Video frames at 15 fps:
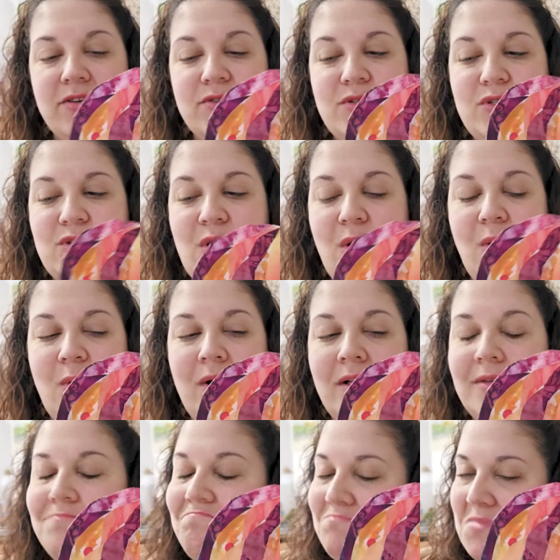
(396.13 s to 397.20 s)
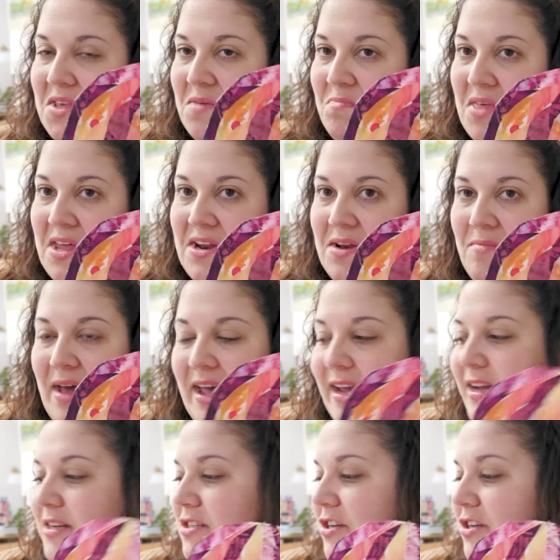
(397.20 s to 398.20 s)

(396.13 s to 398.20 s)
So keep that in mind.